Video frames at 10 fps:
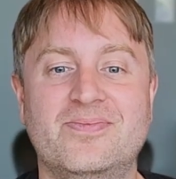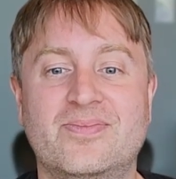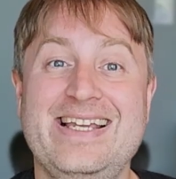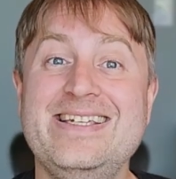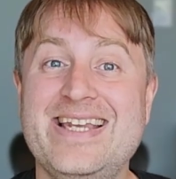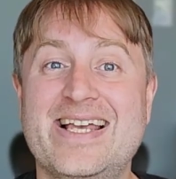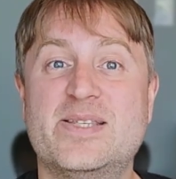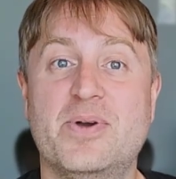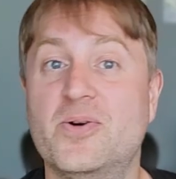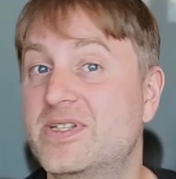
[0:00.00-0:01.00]
In
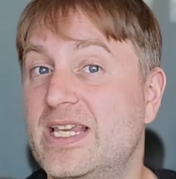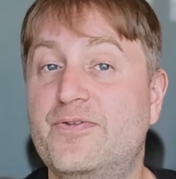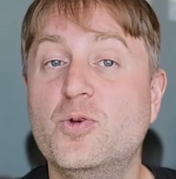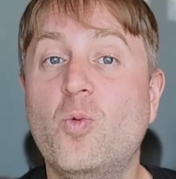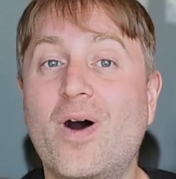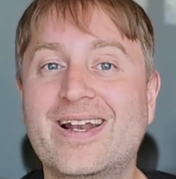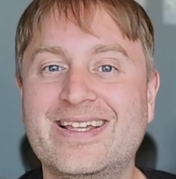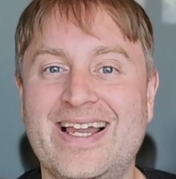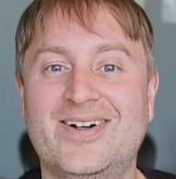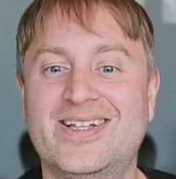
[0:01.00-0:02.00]
Desmos, if you want
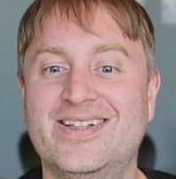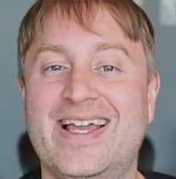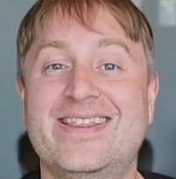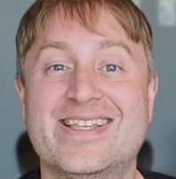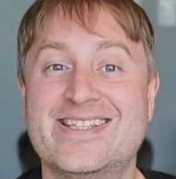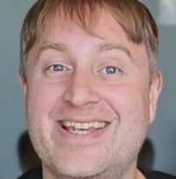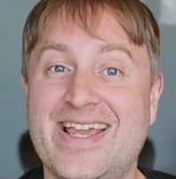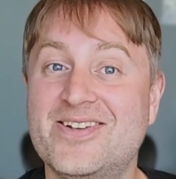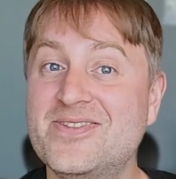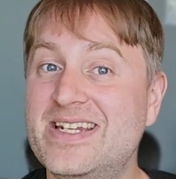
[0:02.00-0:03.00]
to calculate the
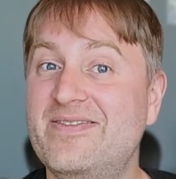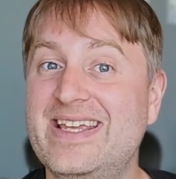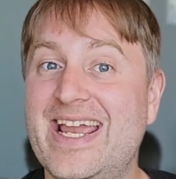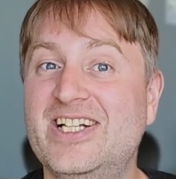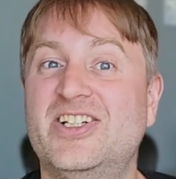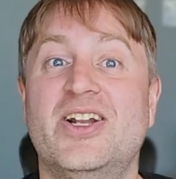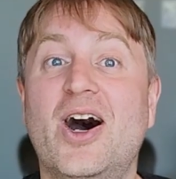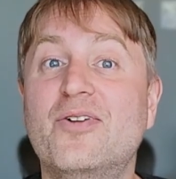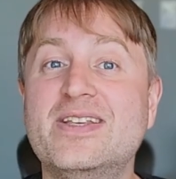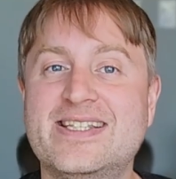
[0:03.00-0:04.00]
standard deviation
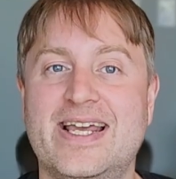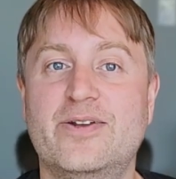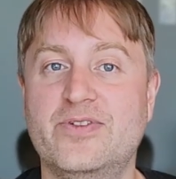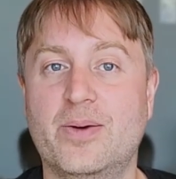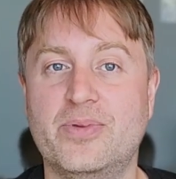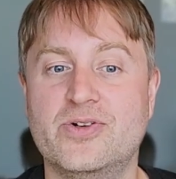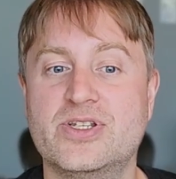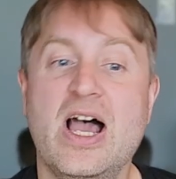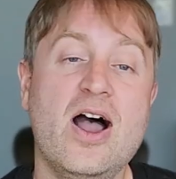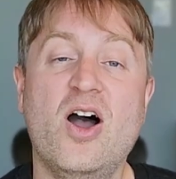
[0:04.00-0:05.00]
of a set of
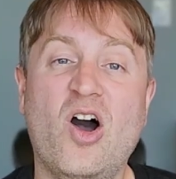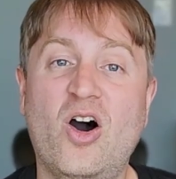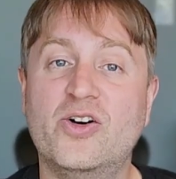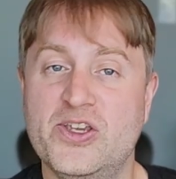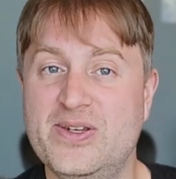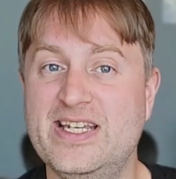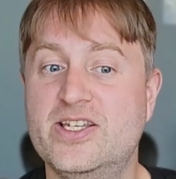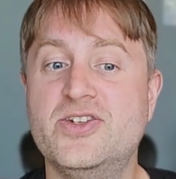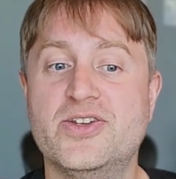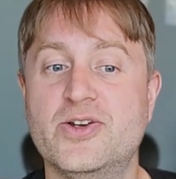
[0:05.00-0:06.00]
numbers, all you need
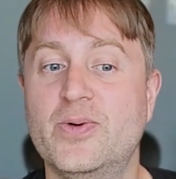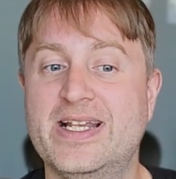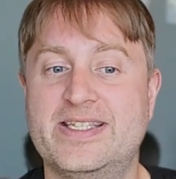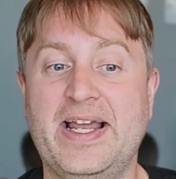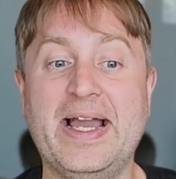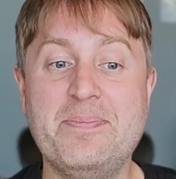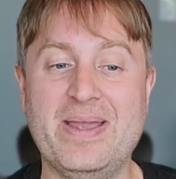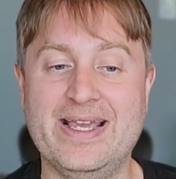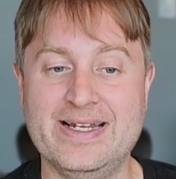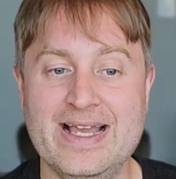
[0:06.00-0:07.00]
to do is type
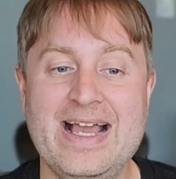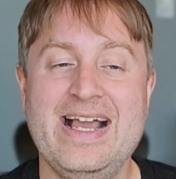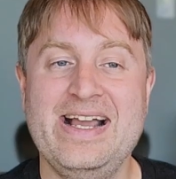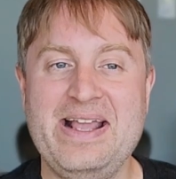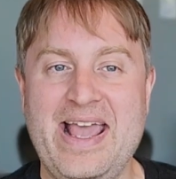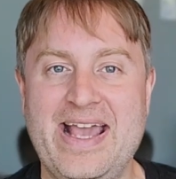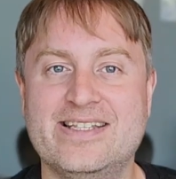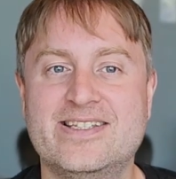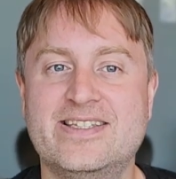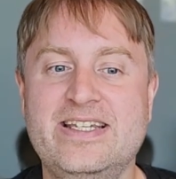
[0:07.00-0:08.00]
in
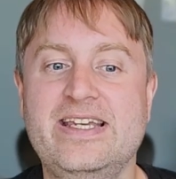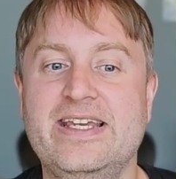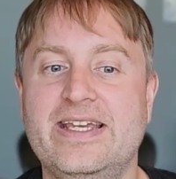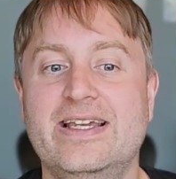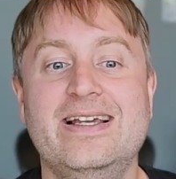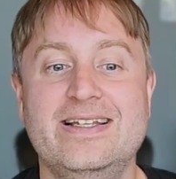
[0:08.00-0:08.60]
stdev